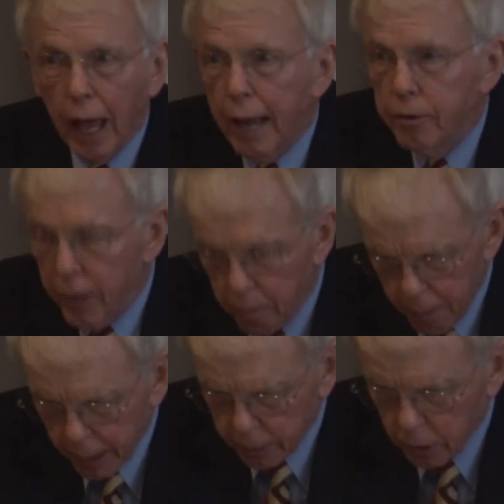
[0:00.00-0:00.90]
had to
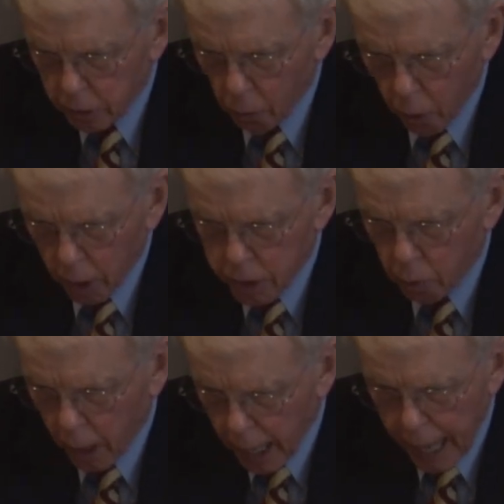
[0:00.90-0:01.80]
admit that the words
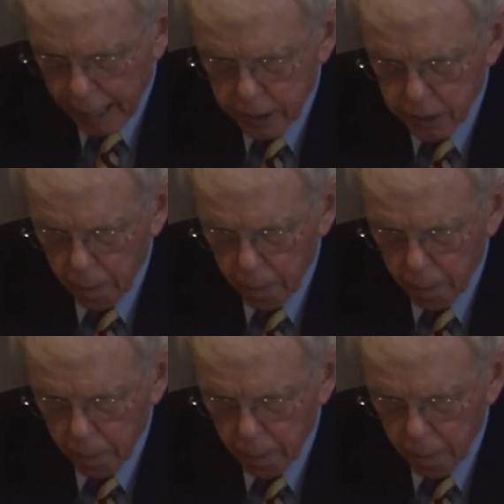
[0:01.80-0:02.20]
were his.